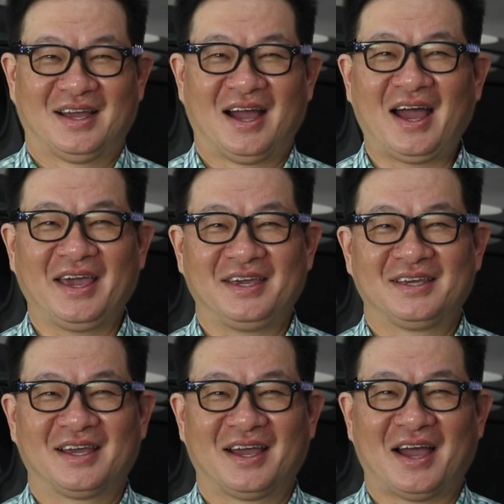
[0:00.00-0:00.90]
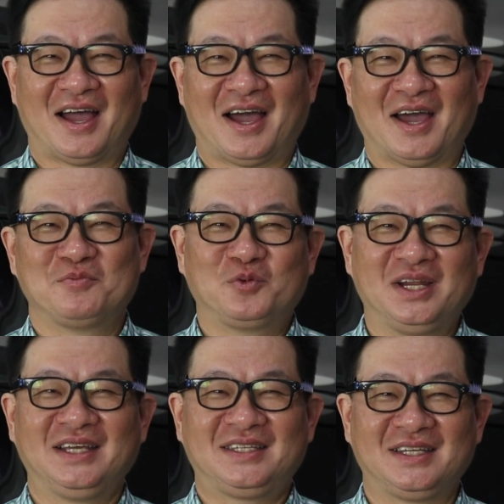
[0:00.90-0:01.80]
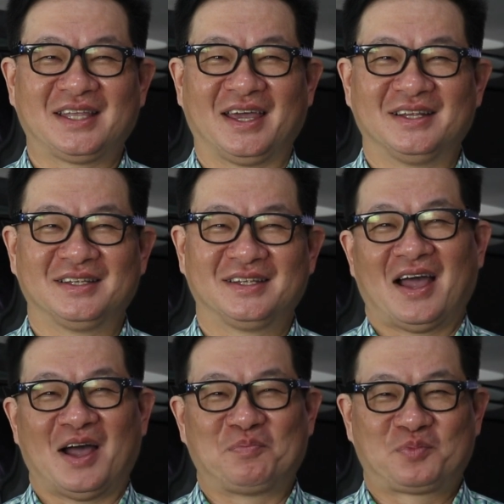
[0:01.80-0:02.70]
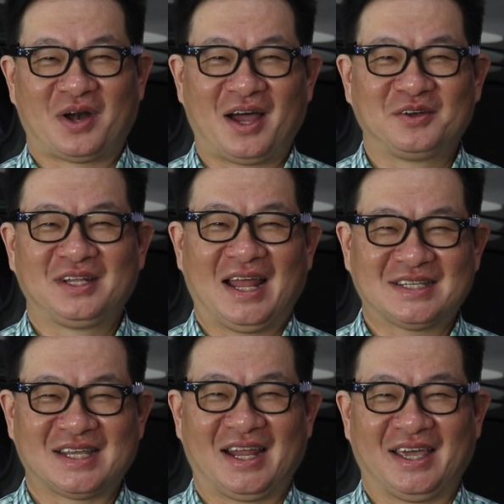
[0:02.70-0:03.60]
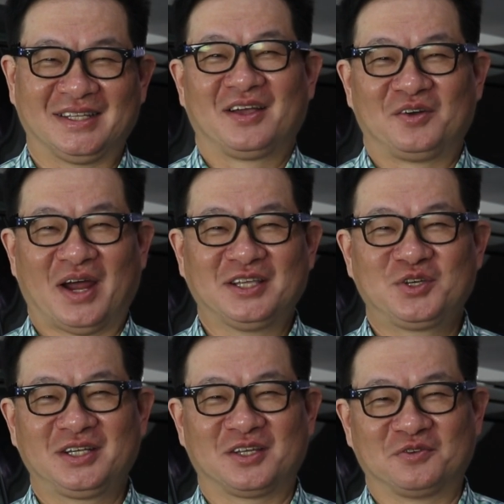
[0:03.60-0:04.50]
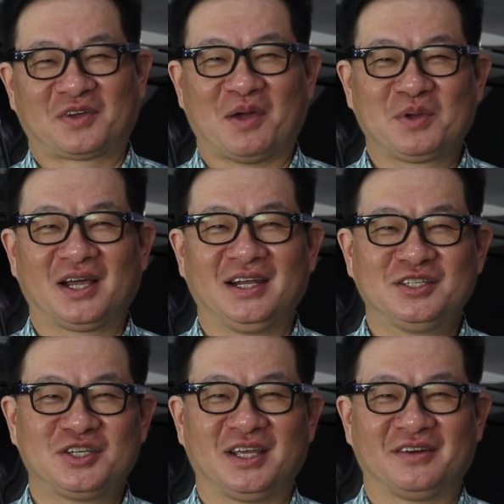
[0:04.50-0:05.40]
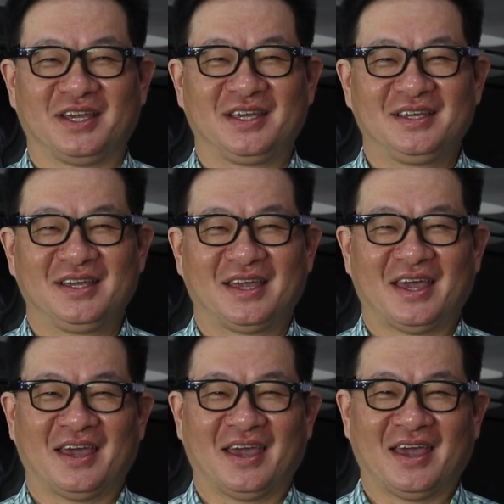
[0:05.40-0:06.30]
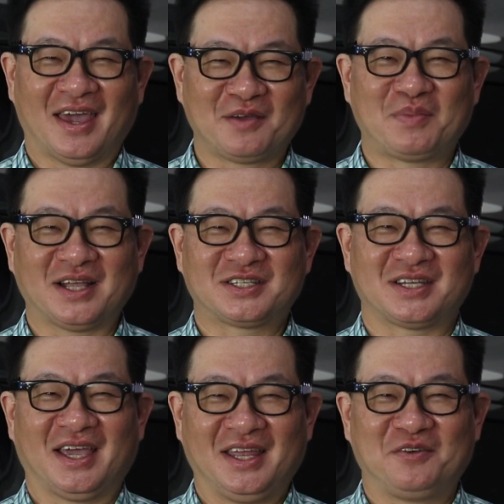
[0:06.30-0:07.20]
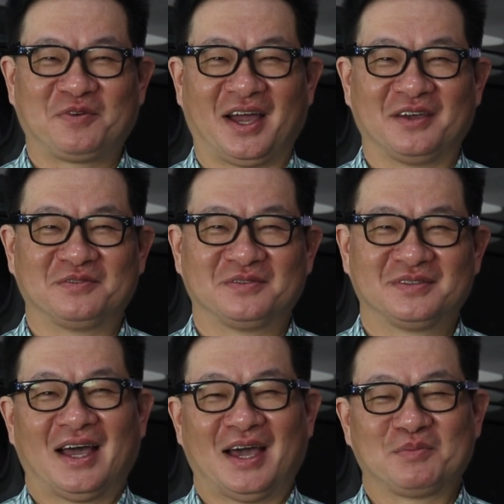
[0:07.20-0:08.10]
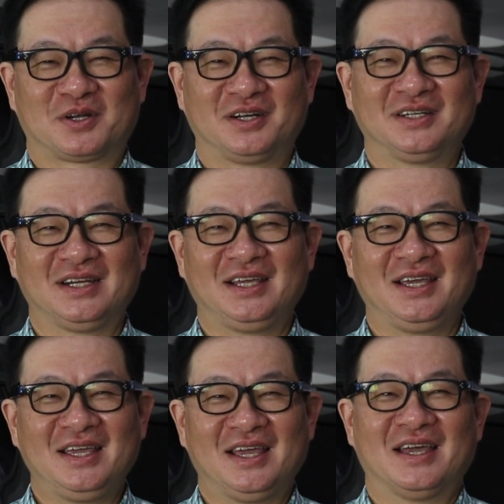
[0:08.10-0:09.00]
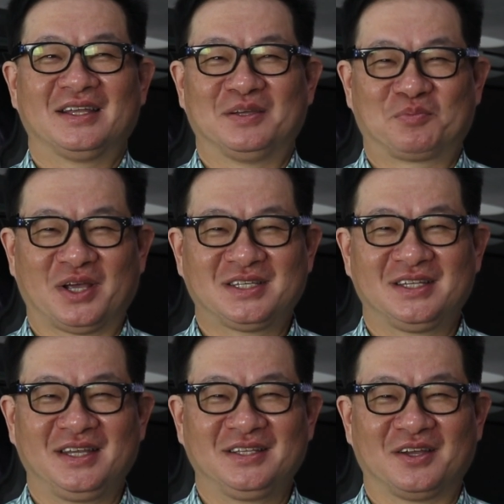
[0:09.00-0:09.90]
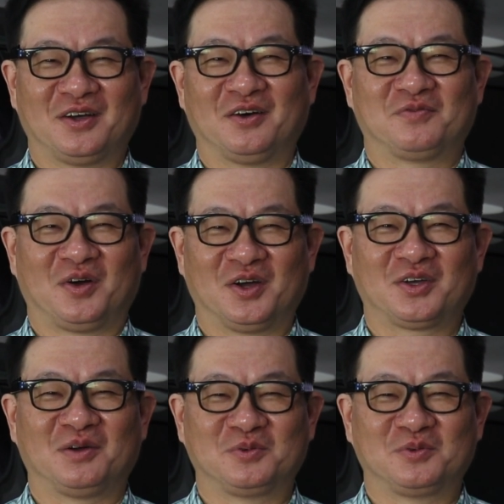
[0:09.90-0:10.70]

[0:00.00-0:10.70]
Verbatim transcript: Hi, I'm Willy Tee Ten, a proud Lasalite, graduate of Chemical Engineering, Engbach 85. I'm currently the president of AutoHub